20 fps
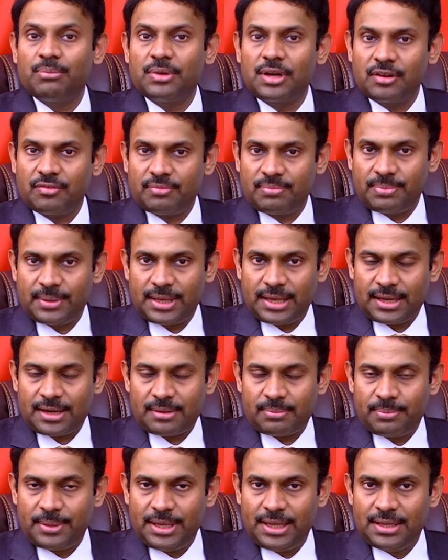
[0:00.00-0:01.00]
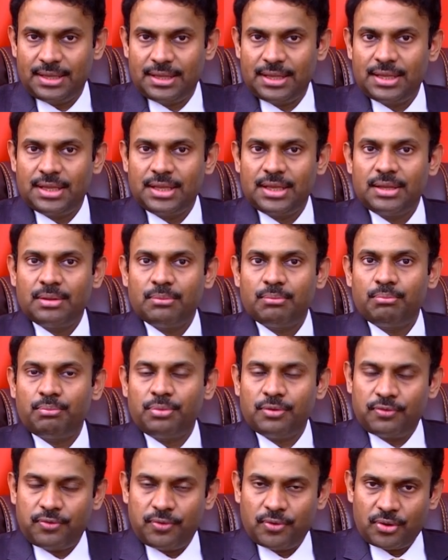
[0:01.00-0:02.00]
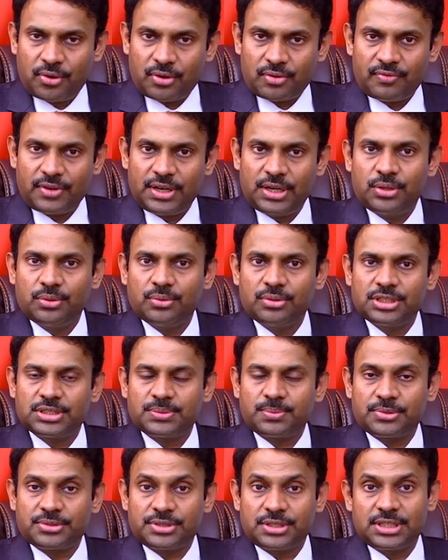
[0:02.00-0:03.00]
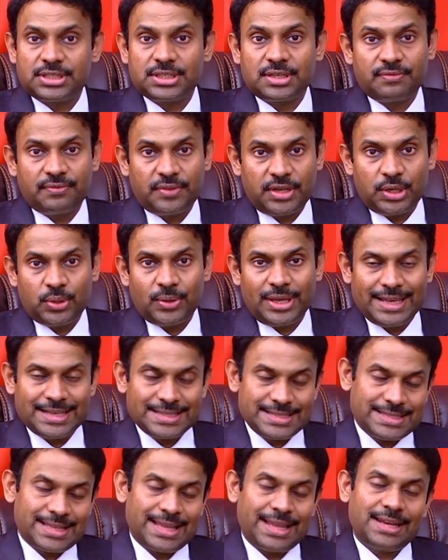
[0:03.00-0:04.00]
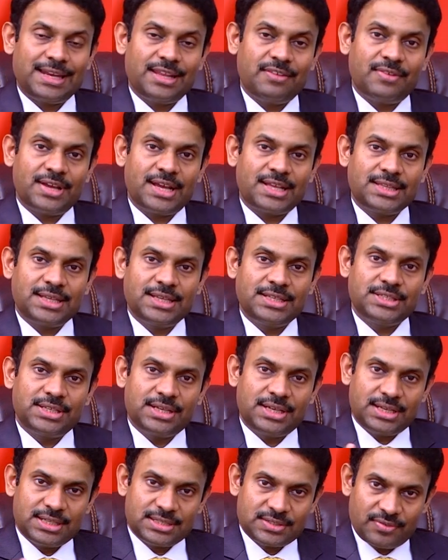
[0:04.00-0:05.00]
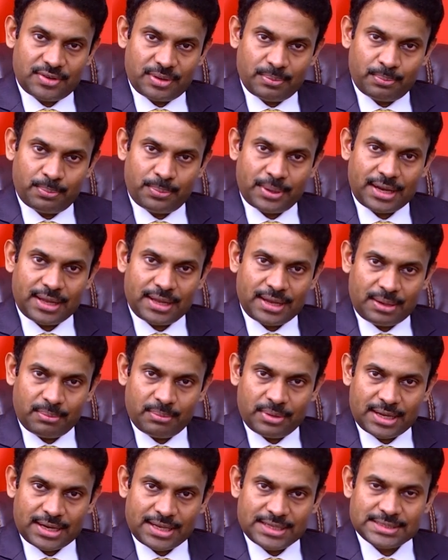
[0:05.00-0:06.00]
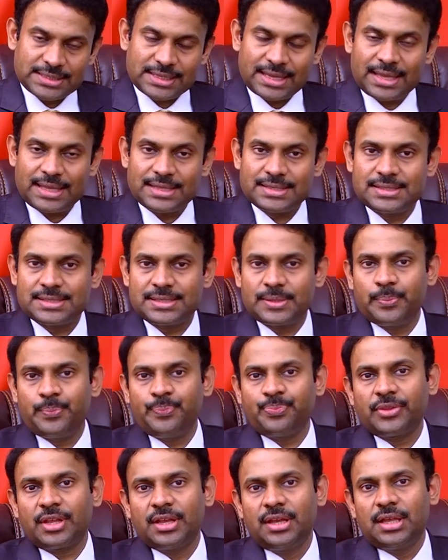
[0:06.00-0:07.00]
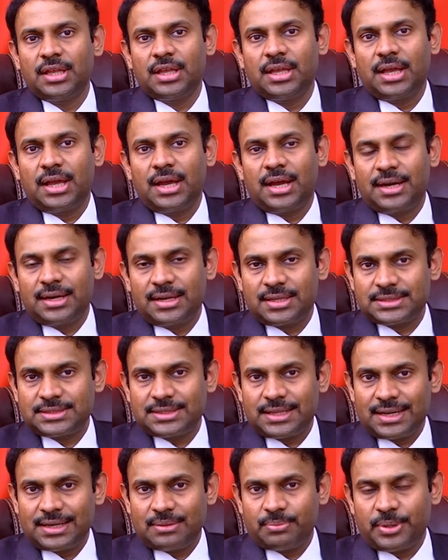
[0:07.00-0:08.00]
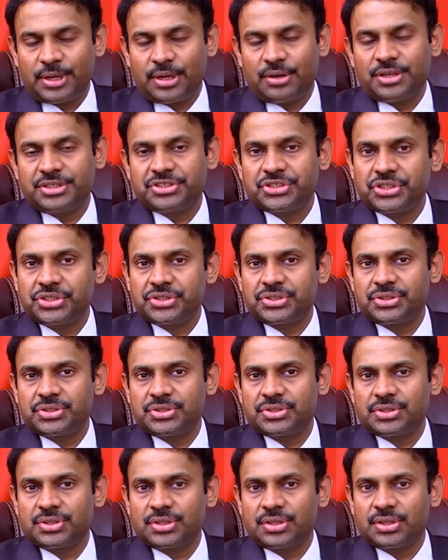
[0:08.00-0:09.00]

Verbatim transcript: ml of PRP. Before we do this procedure, we know exactly where the injury is from prior MRI scans. Under sterile precautions,